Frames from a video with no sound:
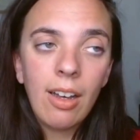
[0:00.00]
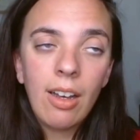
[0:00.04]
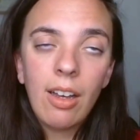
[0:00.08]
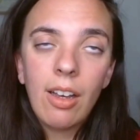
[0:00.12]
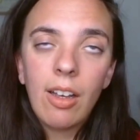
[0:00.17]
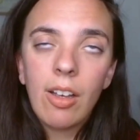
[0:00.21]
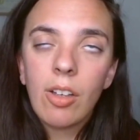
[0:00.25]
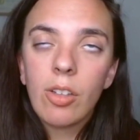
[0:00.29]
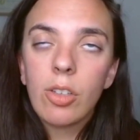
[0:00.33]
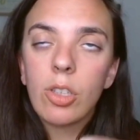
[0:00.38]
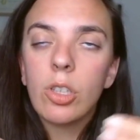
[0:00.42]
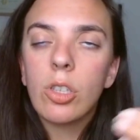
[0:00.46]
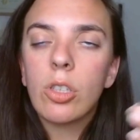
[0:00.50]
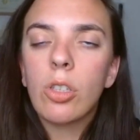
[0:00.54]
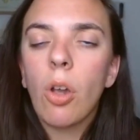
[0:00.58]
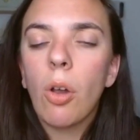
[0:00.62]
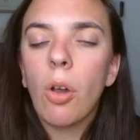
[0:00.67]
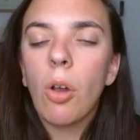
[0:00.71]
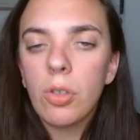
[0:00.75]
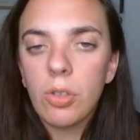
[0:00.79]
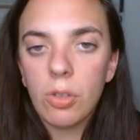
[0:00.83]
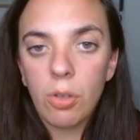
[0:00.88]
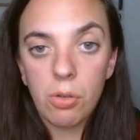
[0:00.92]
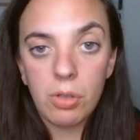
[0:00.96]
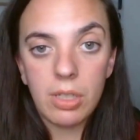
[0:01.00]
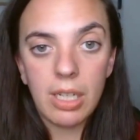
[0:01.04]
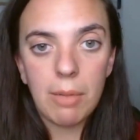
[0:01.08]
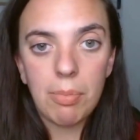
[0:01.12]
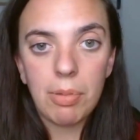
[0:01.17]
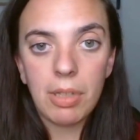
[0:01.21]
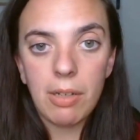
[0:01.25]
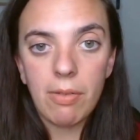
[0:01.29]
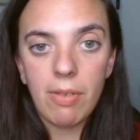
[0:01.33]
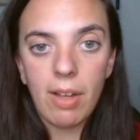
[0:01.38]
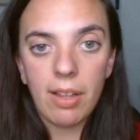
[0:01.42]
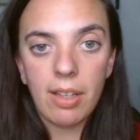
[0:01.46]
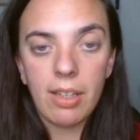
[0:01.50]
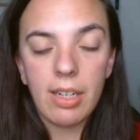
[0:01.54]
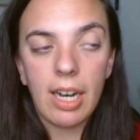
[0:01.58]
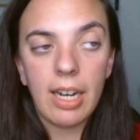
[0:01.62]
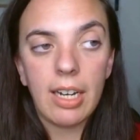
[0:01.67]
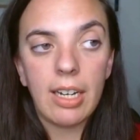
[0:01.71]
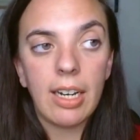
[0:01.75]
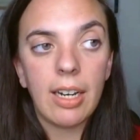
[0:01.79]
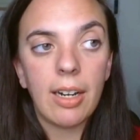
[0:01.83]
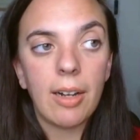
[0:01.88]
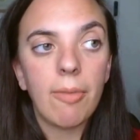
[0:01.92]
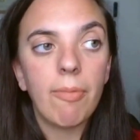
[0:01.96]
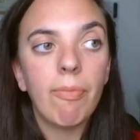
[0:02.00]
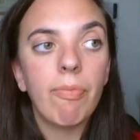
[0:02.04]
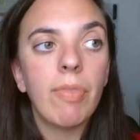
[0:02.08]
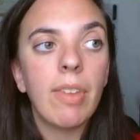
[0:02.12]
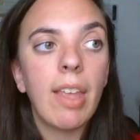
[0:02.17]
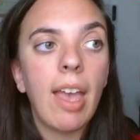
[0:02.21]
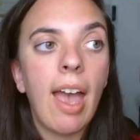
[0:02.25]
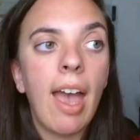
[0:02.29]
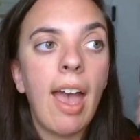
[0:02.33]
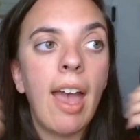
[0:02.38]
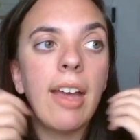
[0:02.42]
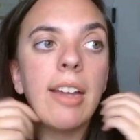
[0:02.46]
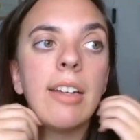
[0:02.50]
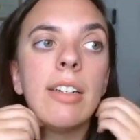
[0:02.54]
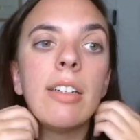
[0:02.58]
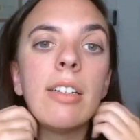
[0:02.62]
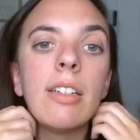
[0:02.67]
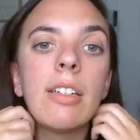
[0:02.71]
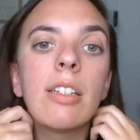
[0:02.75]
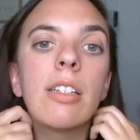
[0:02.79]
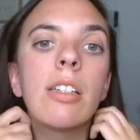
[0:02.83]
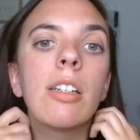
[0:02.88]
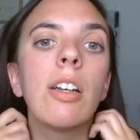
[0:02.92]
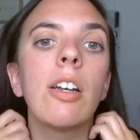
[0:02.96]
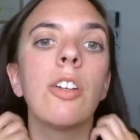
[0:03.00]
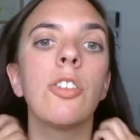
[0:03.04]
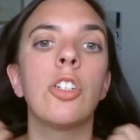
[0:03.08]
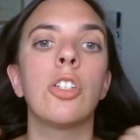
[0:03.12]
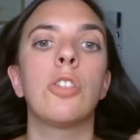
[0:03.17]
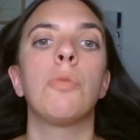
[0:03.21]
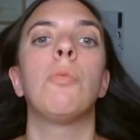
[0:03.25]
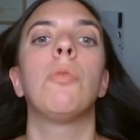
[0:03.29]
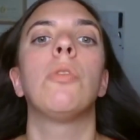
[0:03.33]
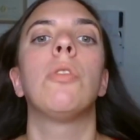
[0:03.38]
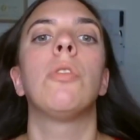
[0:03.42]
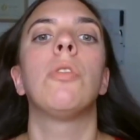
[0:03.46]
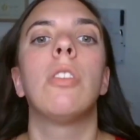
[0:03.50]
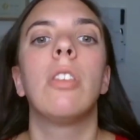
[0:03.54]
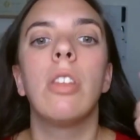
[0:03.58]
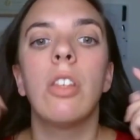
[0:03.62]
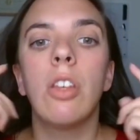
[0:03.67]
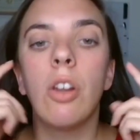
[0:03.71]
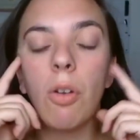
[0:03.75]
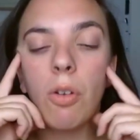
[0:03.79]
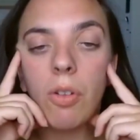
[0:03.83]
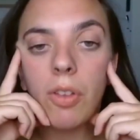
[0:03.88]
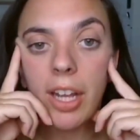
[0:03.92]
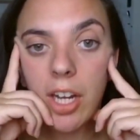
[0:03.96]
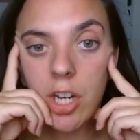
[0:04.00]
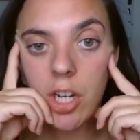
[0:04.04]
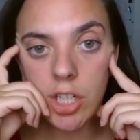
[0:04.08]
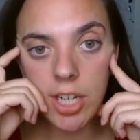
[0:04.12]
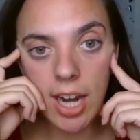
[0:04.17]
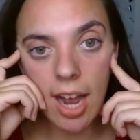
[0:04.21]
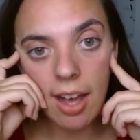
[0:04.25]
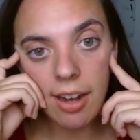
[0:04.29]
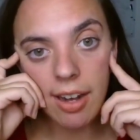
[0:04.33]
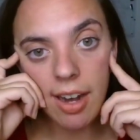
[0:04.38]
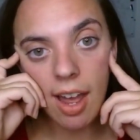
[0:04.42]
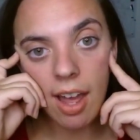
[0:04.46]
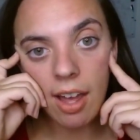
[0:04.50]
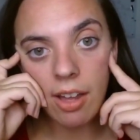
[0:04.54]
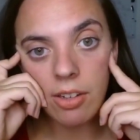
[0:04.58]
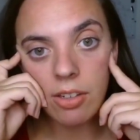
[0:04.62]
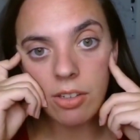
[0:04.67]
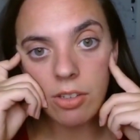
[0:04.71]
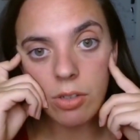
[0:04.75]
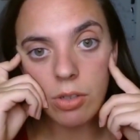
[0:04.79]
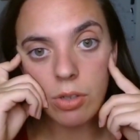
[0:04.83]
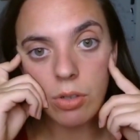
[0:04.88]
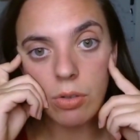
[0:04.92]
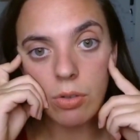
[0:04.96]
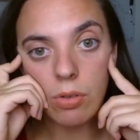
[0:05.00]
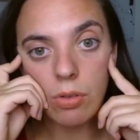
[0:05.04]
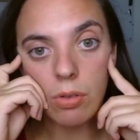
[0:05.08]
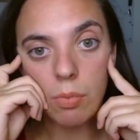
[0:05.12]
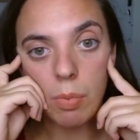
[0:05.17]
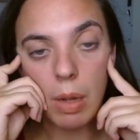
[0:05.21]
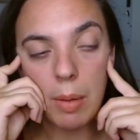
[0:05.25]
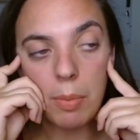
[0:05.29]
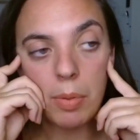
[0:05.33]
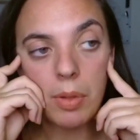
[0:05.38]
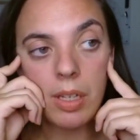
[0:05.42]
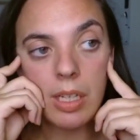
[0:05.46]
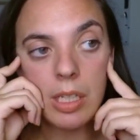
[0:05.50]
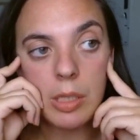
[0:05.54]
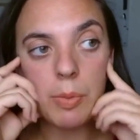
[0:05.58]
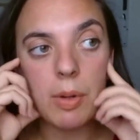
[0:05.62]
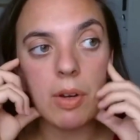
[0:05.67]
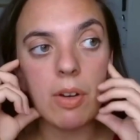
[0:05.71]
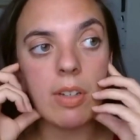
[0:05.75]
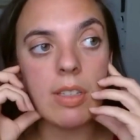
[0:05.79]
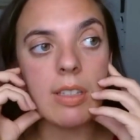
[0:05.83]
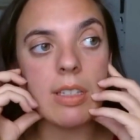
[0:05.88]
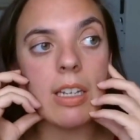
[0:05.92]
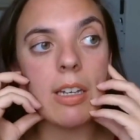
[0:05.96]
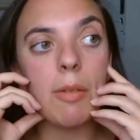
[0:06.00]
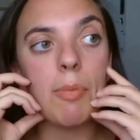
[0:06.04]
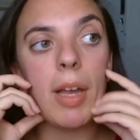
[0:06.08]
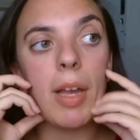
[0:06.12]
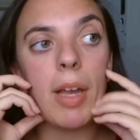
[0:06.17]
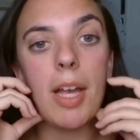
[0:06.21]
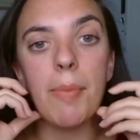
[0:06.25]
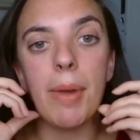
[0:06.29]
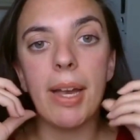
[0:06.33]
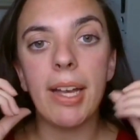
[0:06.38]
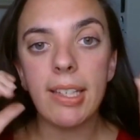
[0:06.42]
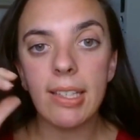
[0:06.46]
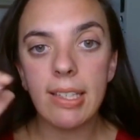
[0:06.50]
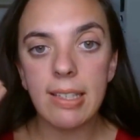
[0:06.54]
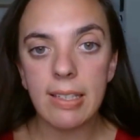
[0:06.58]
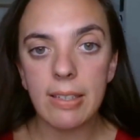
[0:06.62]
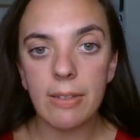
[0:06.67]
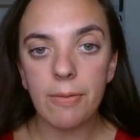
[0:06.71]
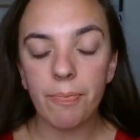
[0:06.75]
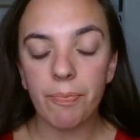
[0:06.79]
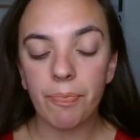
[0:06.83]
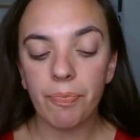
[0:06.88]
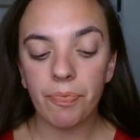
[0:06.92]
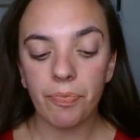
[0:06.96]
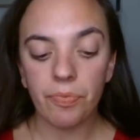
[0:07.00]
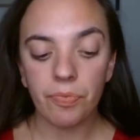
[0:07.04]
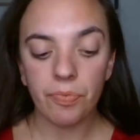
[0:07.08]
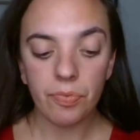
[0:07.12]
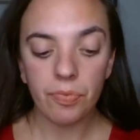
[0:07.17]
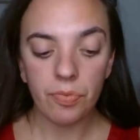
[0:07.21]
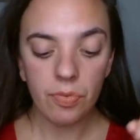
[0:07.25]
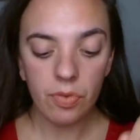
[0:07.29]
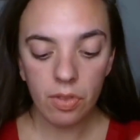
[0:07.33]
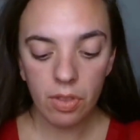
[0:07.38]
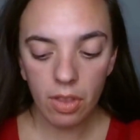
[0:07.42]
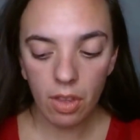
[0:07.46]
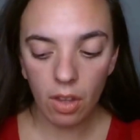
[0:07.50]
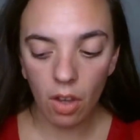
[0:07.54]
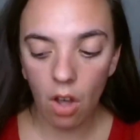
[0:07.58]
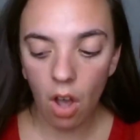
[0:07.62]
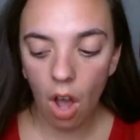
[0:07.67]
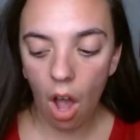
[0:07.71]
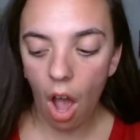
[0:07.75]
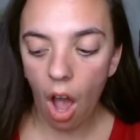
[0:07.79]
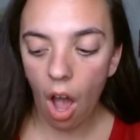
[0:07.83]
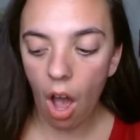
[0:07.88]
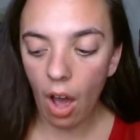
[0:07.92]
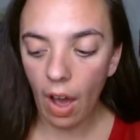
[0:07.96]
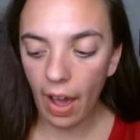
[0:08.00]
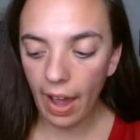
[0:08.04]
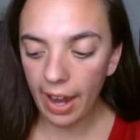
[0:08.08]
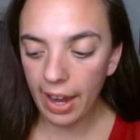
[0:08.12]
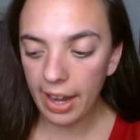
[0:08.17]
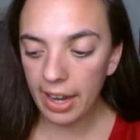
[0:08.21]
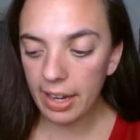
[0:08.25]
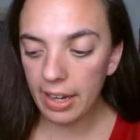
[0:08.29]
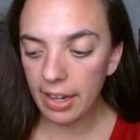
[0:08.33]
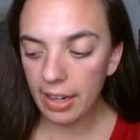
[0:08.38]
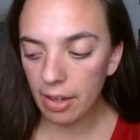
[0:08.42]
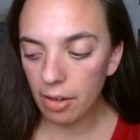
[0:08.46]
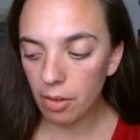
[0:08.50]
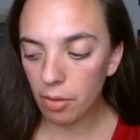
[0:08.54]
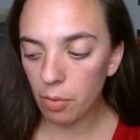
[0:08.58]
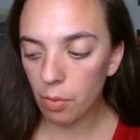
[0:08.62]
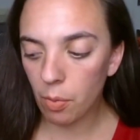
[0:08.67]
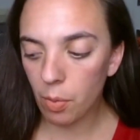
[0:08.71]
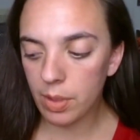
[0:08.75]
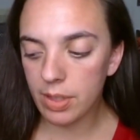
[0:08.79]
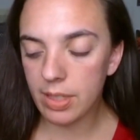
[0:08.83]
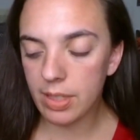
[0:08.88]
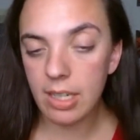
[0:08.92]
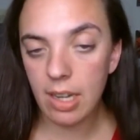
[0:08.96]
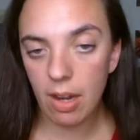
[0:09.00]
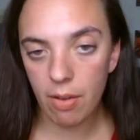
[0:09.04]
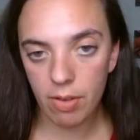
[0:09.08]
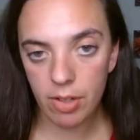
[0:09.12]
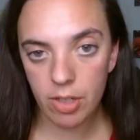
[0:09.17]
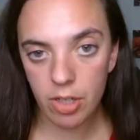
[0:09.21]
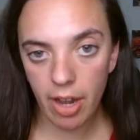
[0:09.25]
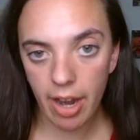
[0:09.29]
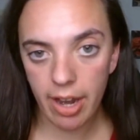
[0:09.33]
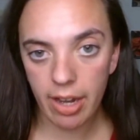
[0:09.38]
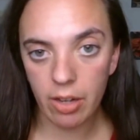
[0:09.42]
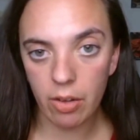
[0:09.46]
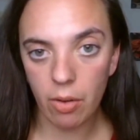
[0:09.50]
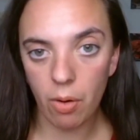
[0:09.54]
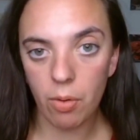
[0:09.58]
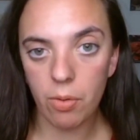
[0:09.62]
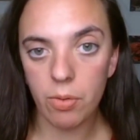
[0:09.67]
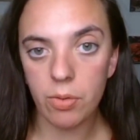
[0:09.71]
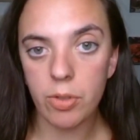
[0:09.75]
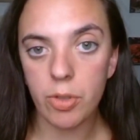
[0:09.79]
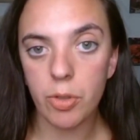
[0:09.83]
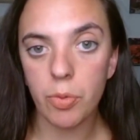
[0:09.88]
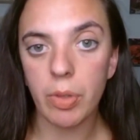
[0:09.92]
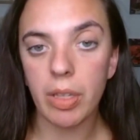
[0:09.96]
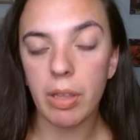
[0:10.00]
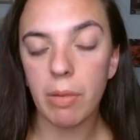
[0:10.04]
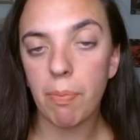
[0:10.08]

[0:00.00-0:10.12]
So deeply validating. And just, shout out to people experiencing PMS. I was never diagnosed with